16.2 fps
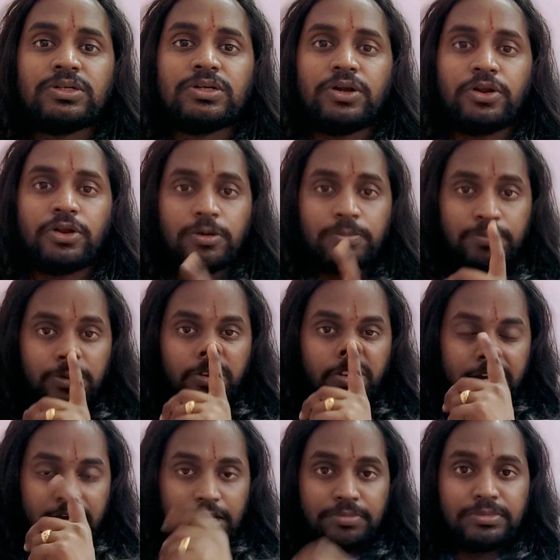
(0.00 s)
Drop
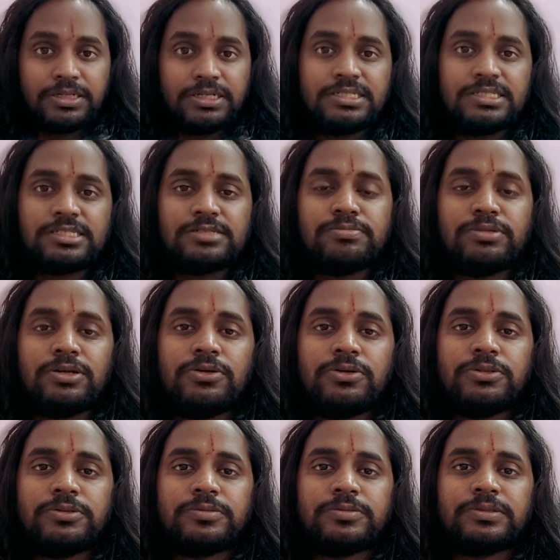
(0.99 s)
your comments
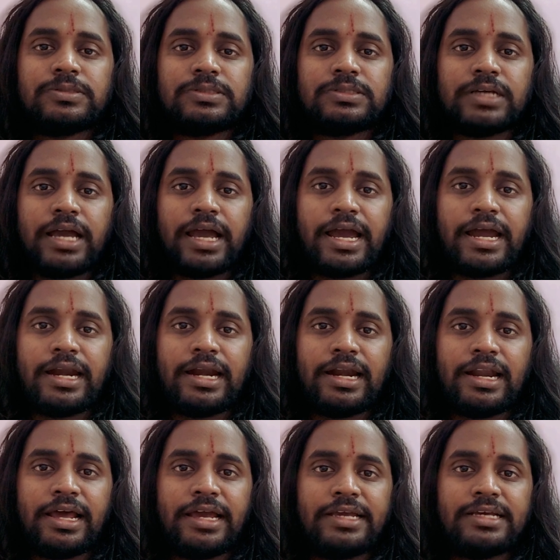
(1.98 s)
below, add
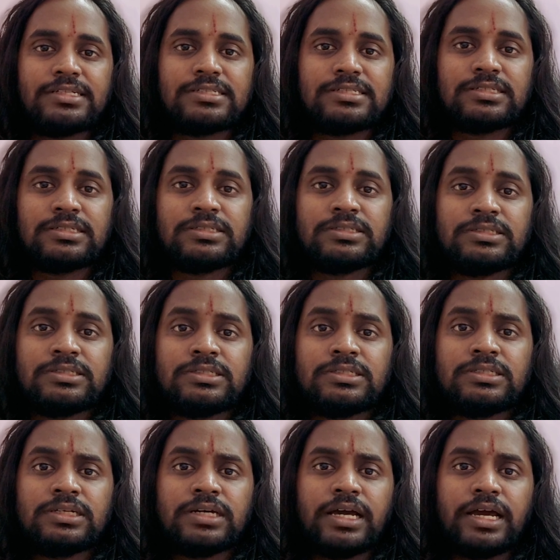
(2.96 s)
likes,
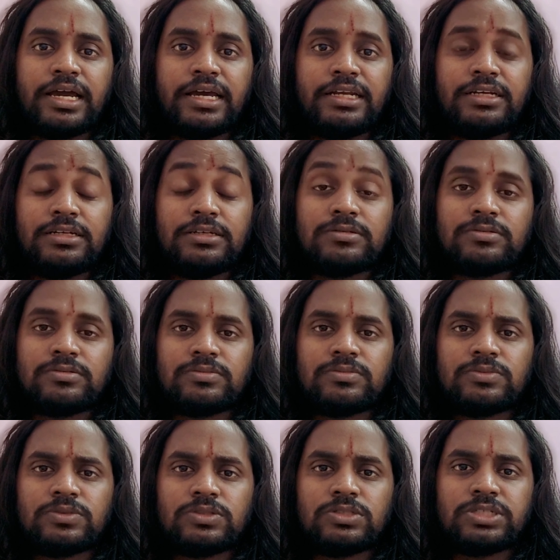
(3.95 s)
and
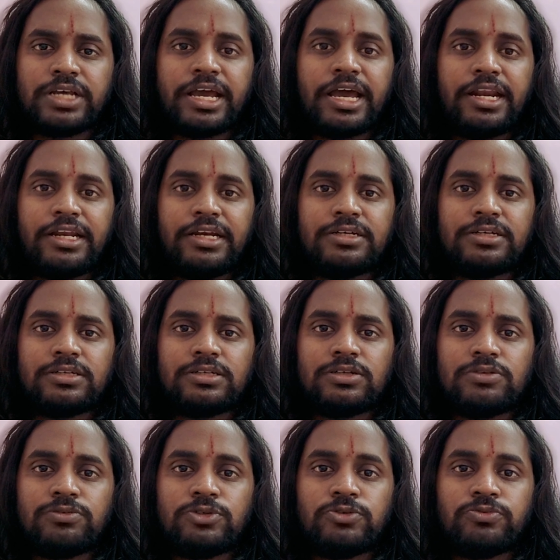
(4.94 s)
share it
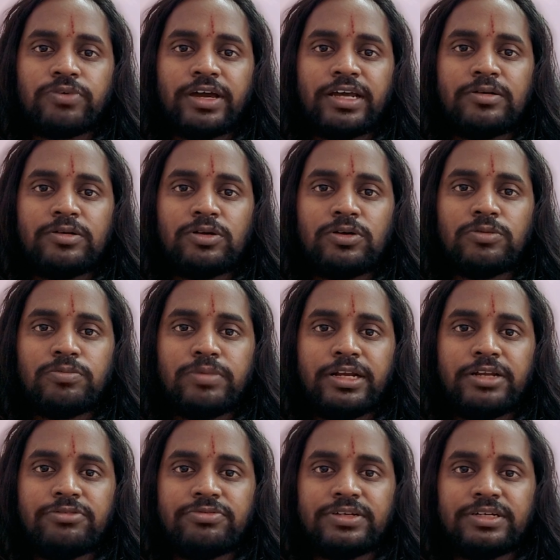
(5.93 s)
if you find good
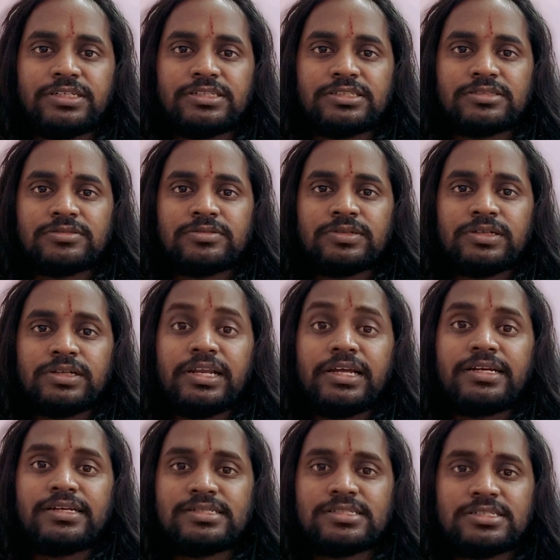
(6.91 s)
benefits.
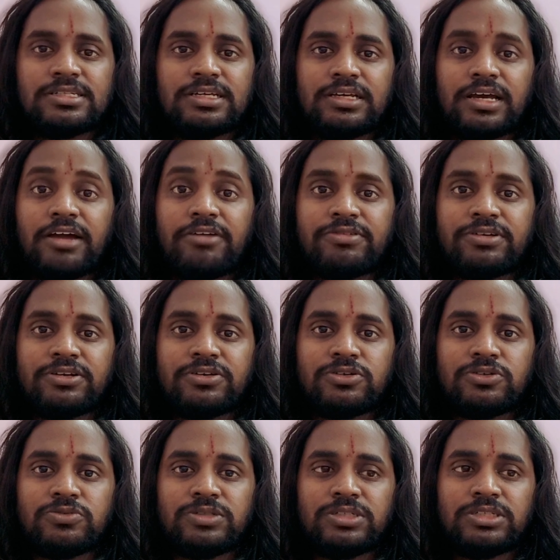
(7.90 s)
Let's see after
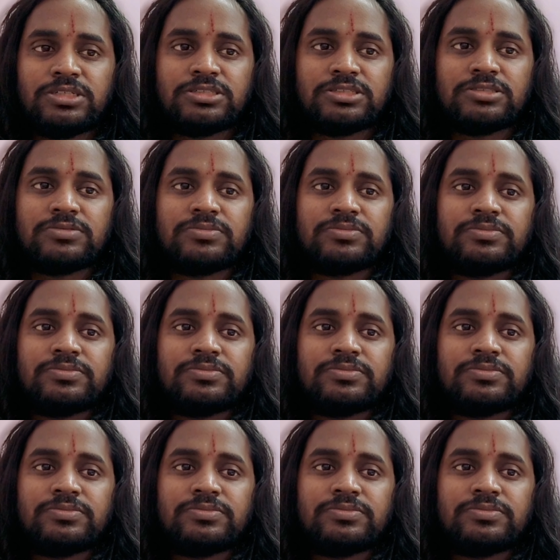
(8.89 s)
2 weeks.